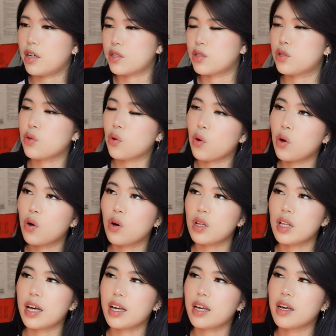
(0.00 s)
a store or
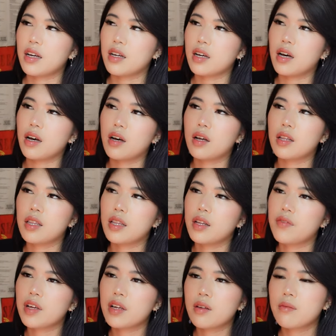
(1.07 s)
like a
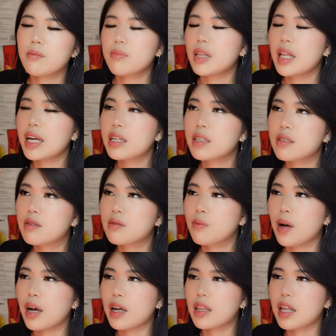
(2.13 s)
living place
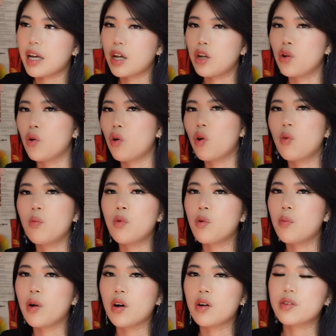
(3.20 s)
where like a
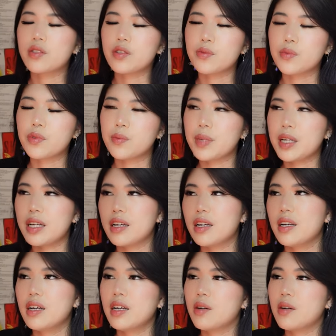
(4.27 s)
normal person would be